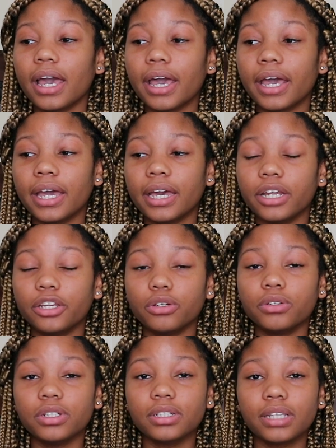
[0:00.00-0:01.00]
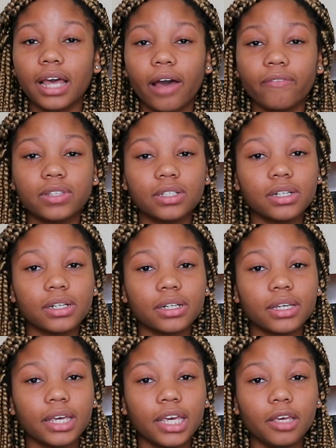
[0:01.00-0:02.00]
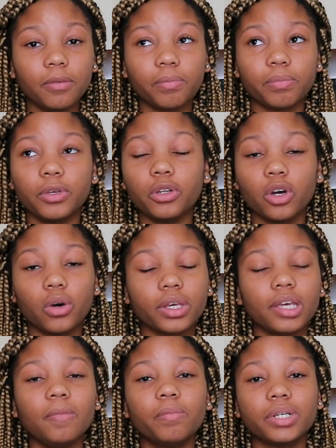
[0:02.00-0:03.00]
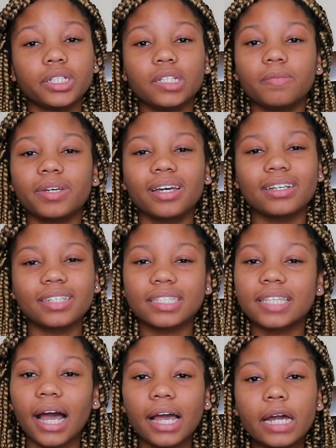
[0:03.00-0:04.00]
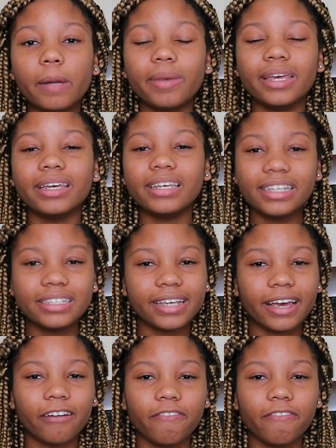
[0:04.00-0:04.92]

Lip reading: And you just have to keep pushing, because it's not gonna be easy